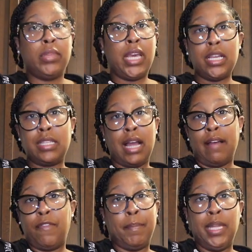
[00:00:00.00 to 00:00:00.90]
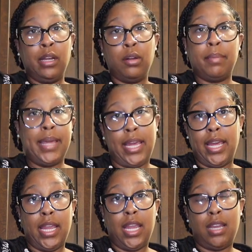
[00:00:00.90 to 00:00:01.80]
it's time for me to go to
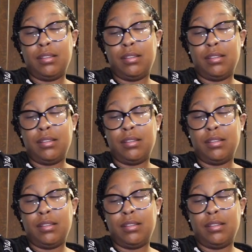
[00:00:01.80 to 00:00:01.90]
bed.